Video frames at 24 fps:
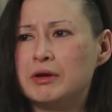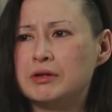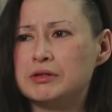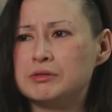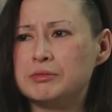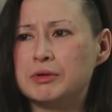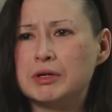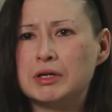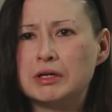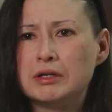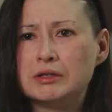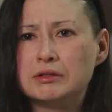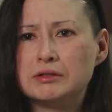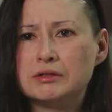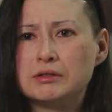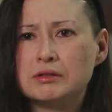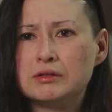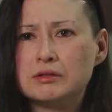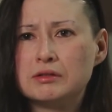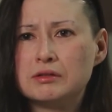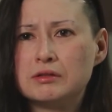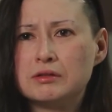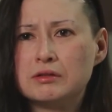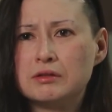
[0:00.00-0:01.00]
about is my kids.
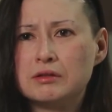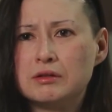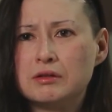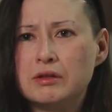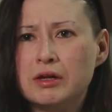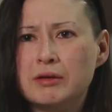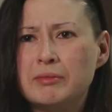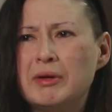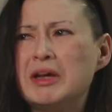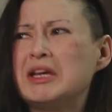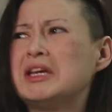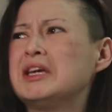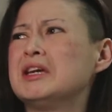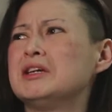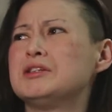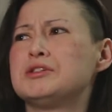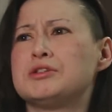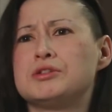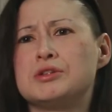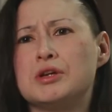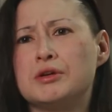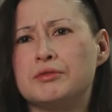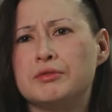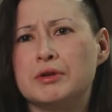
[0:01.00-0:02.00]
Like, my kids
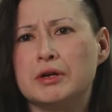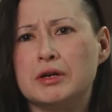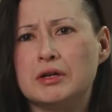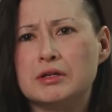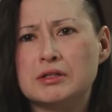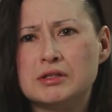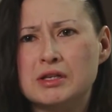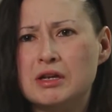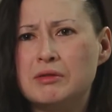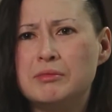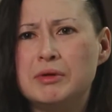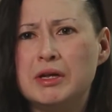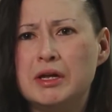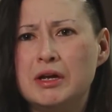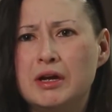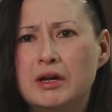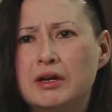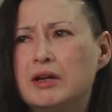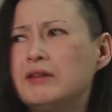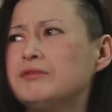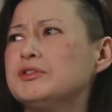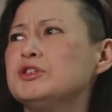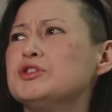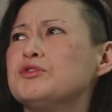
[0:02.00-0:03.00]
are suffering. It's not me.
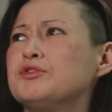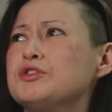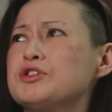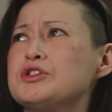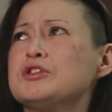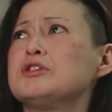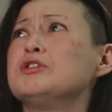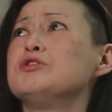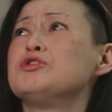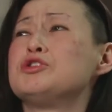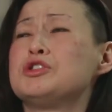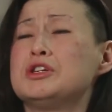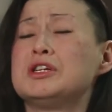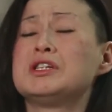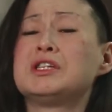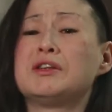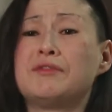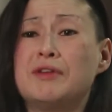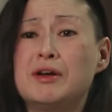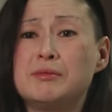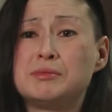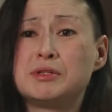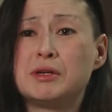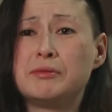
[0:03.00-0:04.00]
I give two shits
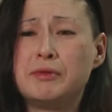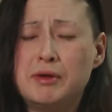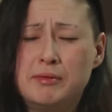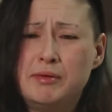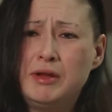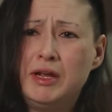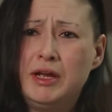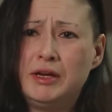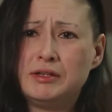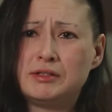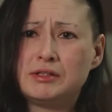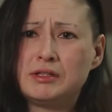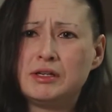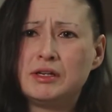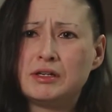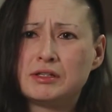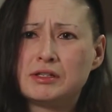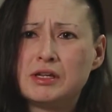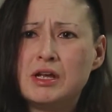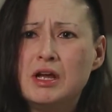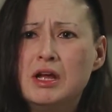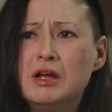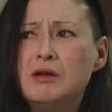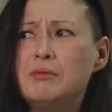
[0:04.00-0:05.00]
if I'm suffering. I mean, yeah, it
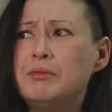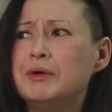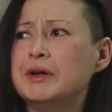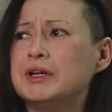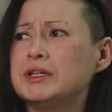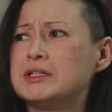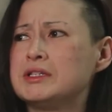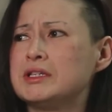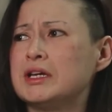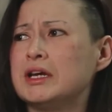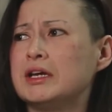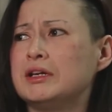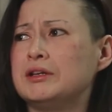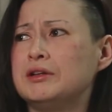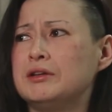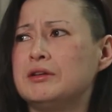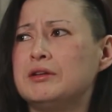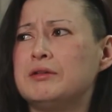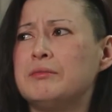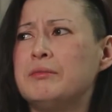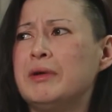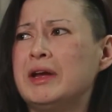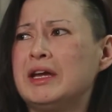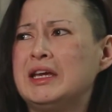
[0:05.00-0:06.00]
sucks. But it's
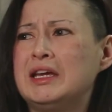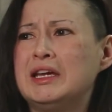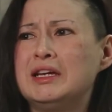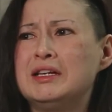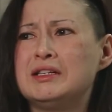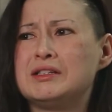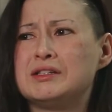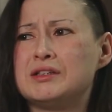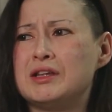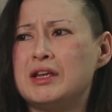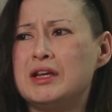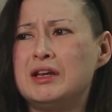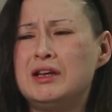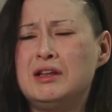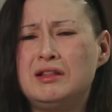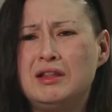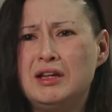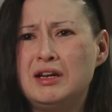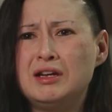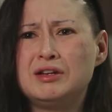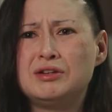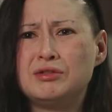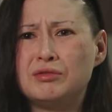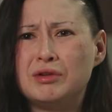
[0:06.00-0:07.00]
like, my kids, they
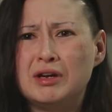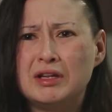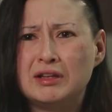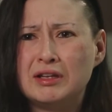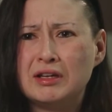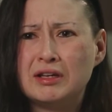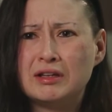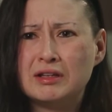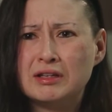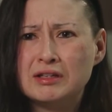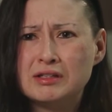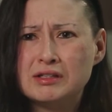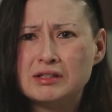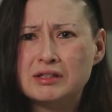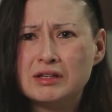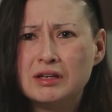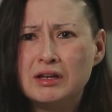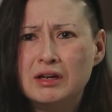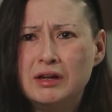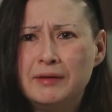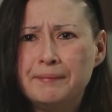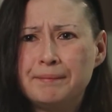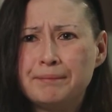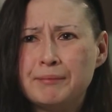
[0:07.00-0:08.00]
didn't do anything in this.
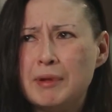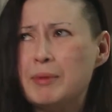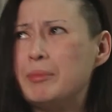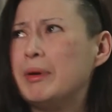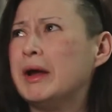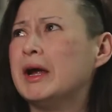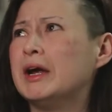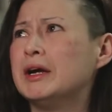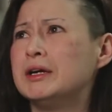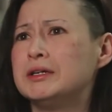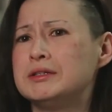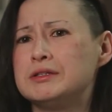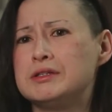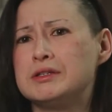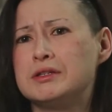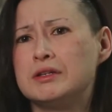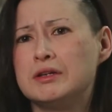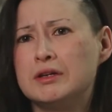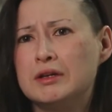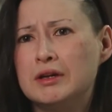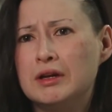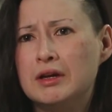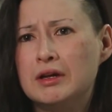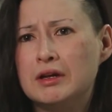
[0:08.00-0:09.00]
My parents,
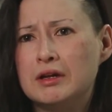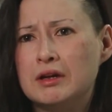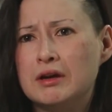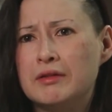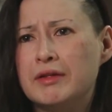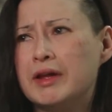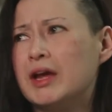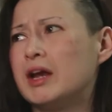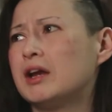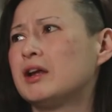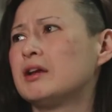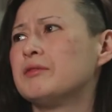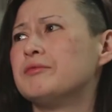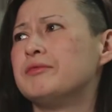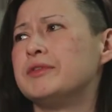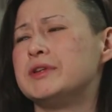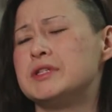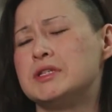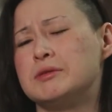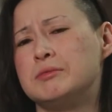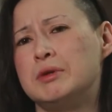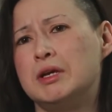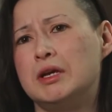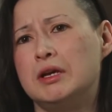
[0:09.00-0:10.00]
you know, they got to come
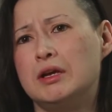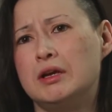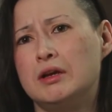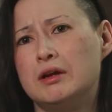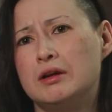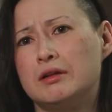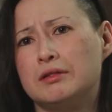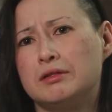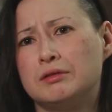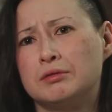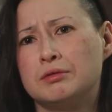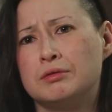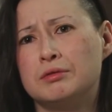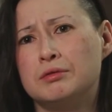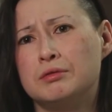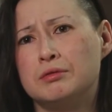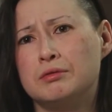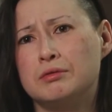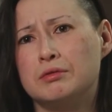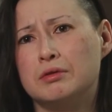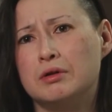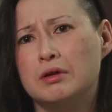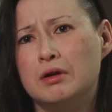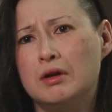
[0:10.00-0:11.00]
visit me
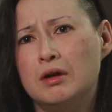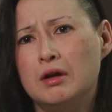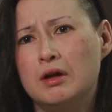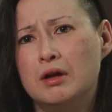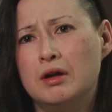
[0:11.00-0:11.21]
through,